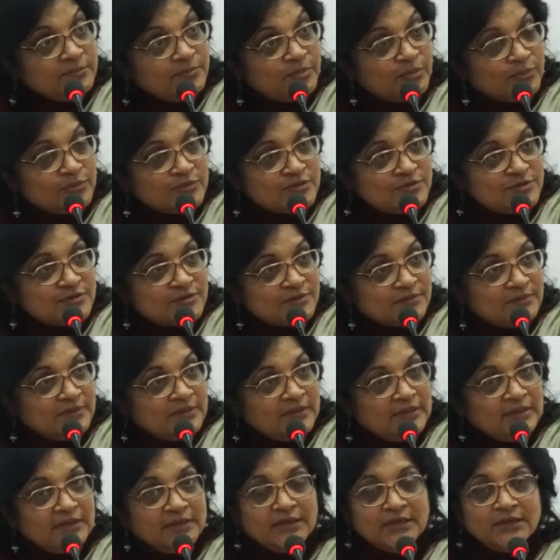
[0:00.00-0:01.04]
in teaching
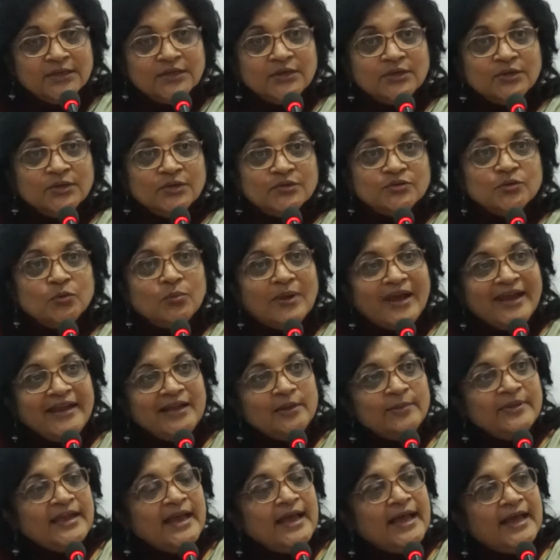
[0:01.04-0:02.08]
posts.
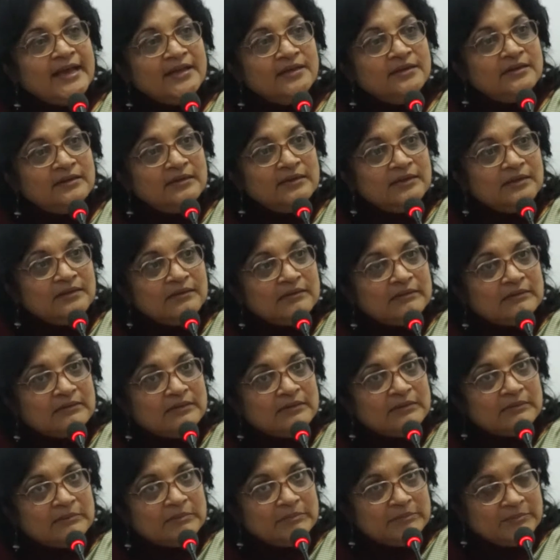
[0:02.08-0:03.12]
So while we
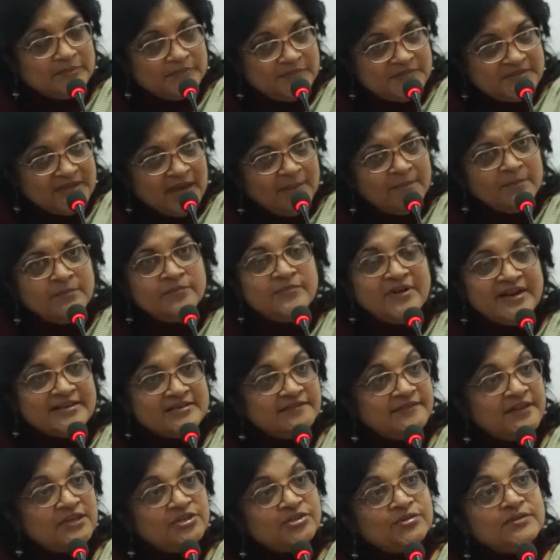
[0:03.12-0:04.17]
had
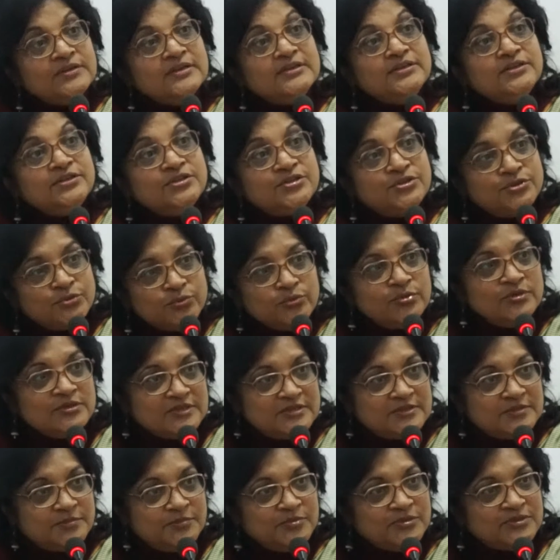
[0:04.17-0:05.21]
some reservation
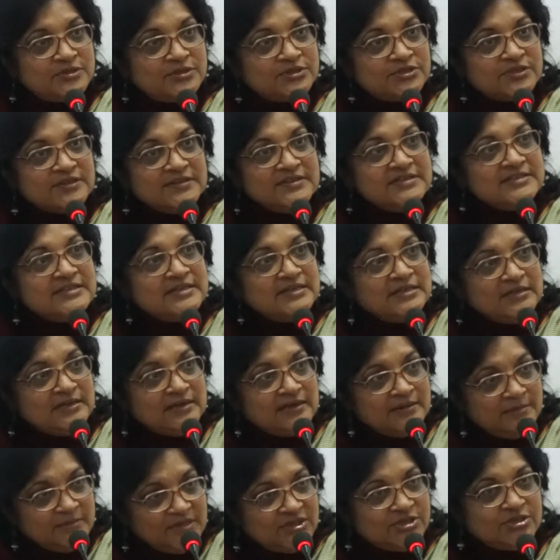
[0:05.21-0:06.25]
in students'
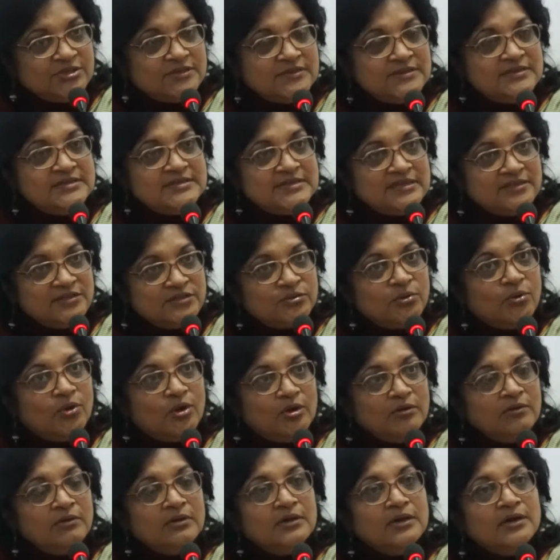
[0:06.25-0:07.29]
positions, in
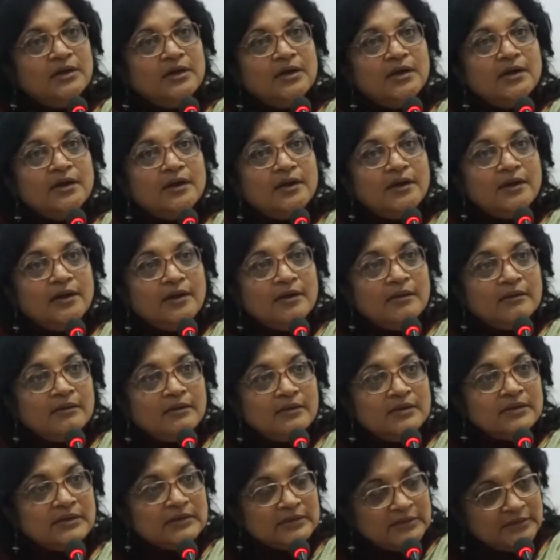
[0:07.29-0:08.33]
admissions and so on,
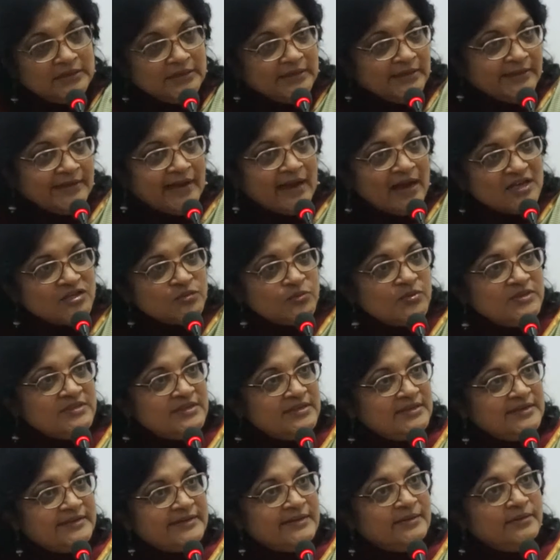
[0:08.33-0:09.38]
the
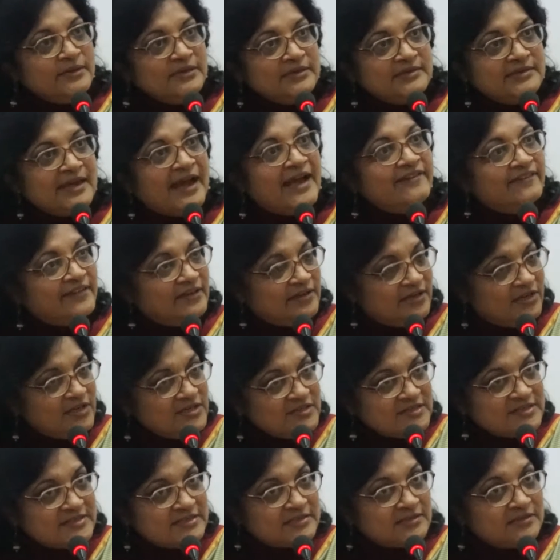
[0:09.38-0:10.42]
class was a little
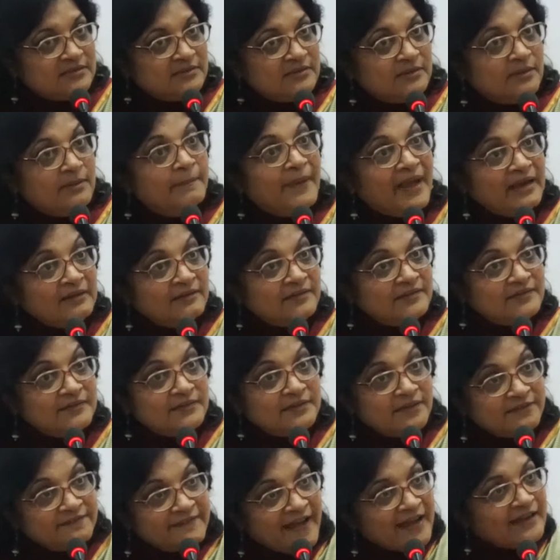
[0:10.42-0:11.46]
diverse,
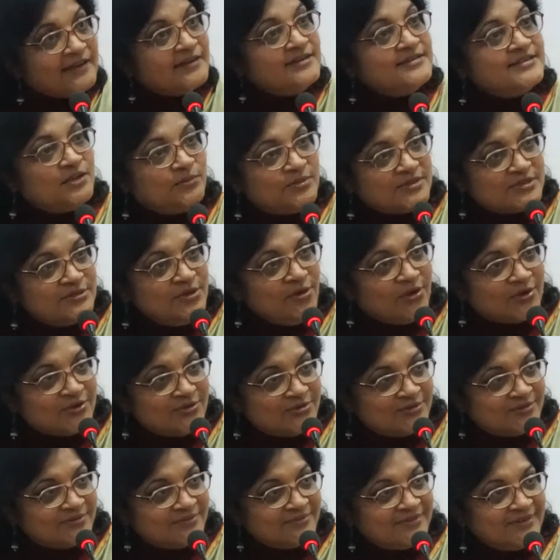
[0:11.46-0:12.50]
but the
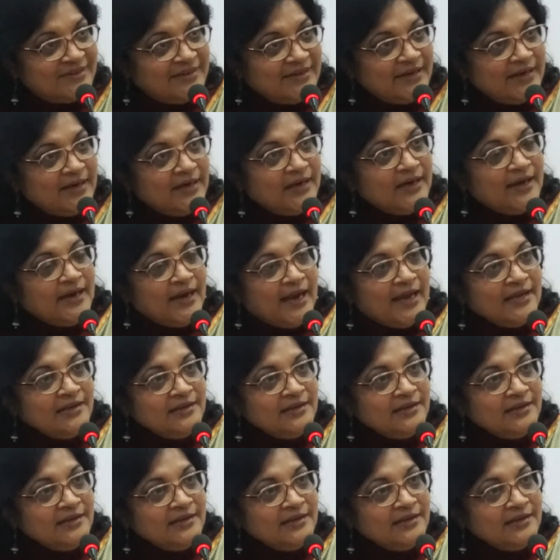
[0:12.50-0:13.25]
faculty was not.